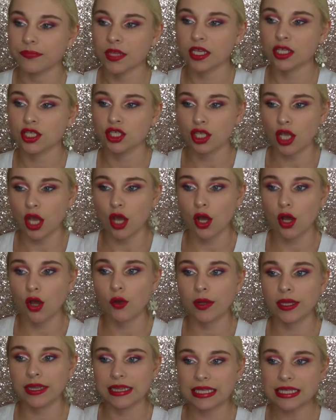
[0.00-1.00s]

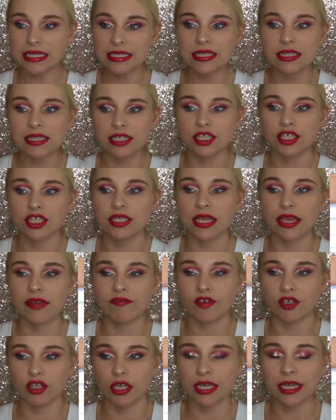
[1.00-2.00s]
So these glitters, if
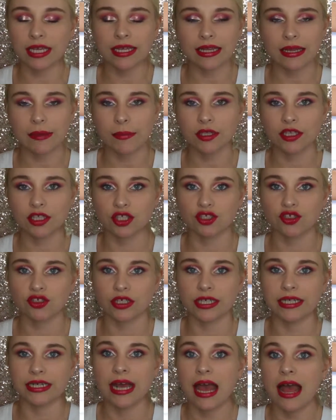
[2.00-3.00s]
you're looking at them on the
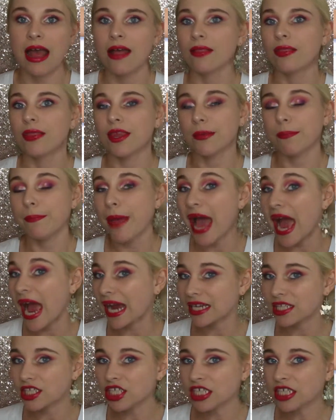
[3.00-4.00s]
screen, the
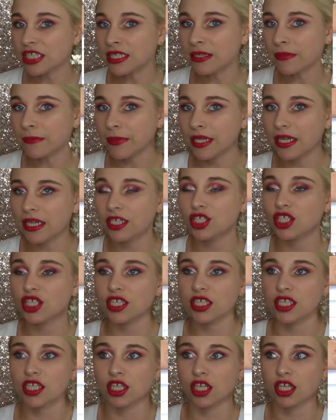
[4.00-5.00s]
packaging to me
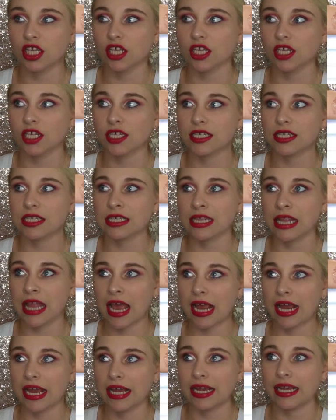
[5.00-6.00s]
just looks
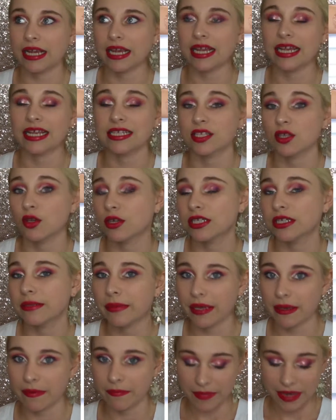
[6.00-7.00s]
like it's going to
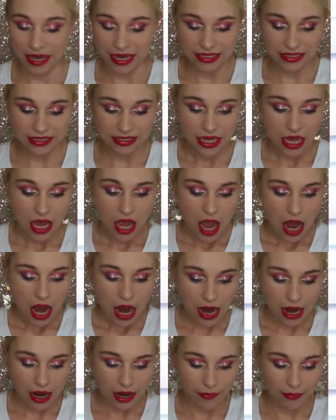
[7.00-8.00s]
be a mess.
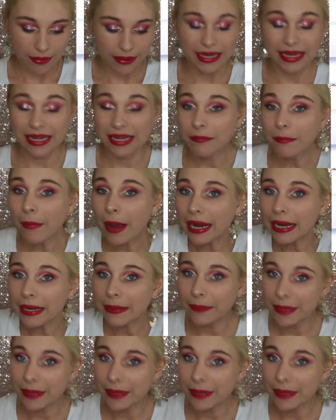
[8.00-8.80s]
In my